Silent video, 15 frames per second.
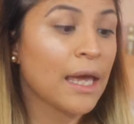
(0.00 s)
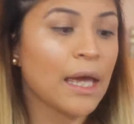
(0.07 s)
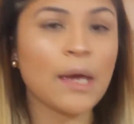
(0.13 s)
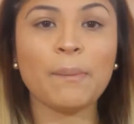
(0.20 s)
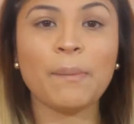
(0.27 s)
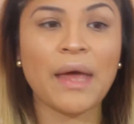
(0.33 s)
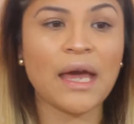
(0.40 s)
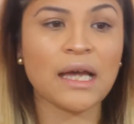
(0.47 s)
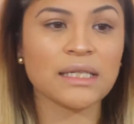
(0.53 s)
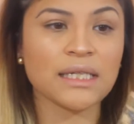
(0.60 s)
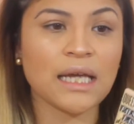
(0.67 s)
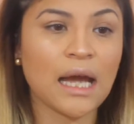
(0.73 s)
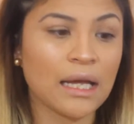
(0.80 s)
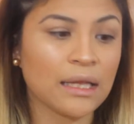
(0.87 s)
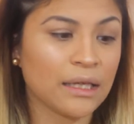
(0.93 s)

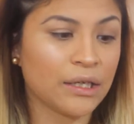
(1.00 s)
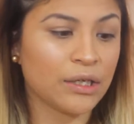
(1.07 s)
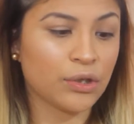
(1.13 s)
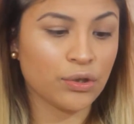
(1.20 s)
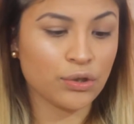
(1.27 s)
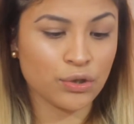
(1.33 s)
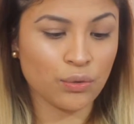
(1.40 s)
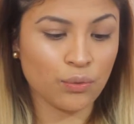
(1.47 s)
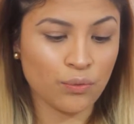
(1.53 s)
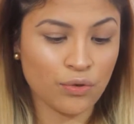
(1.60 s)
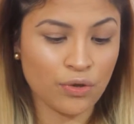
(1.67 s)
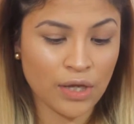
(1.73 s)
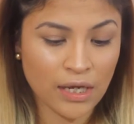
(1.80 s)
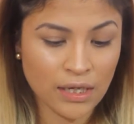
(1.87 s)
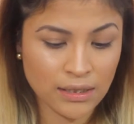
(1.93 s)
Impact Eyeliner. So
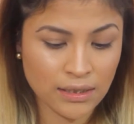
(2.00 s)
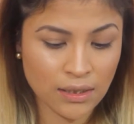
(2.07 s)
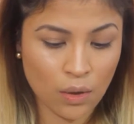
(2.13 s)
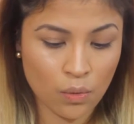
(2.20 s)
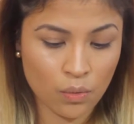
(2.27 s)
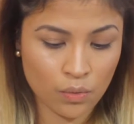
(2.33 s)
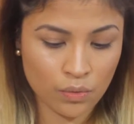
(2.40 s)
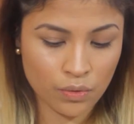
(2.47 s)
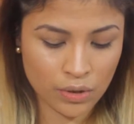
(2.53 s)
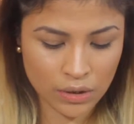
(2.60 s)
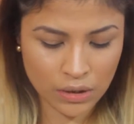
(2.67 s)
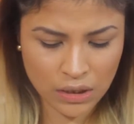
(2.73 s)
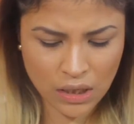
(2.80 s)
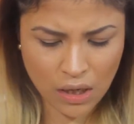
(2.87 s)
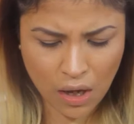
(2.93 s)
that's
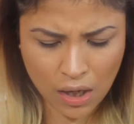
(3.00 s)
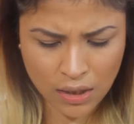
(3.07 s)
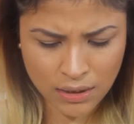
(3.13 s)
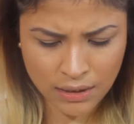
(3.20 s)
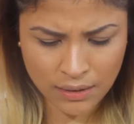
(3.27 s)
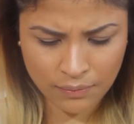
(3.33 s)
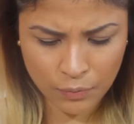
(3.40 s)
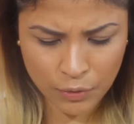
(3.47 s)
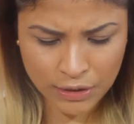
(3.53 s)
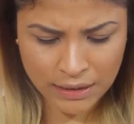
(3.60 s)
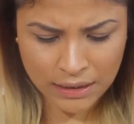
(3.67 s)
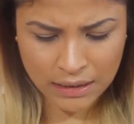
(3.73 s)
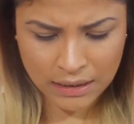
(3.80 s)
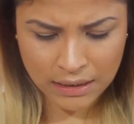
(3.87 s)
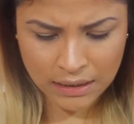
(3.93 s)
really awesome. What
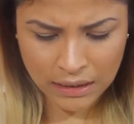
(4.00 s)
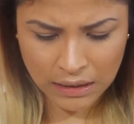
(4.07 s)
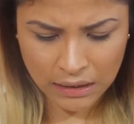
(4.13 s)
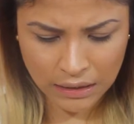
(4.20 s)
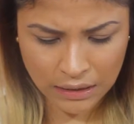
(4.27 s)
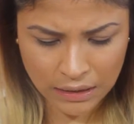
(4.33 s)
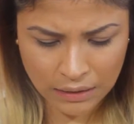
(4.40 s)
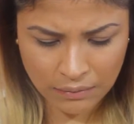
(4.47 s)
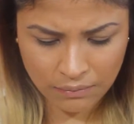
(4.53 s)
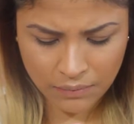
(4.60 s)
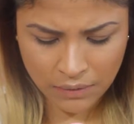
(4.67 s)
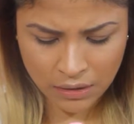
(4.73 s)
is this playing?